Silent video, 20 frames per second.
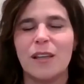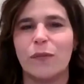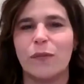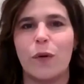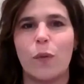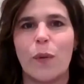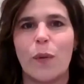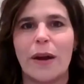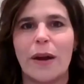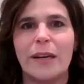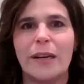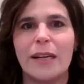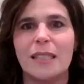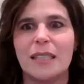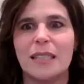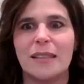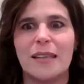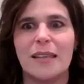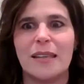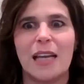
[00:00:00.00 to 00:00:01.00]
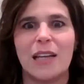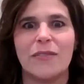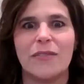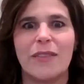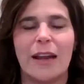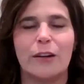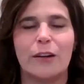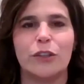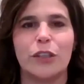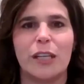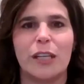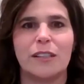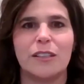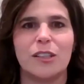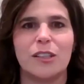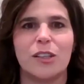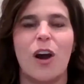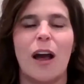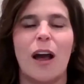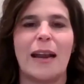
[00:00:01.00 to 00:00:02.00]
of awareness, the negative energy
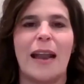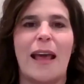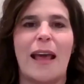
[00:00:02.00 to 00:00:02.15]
is gone.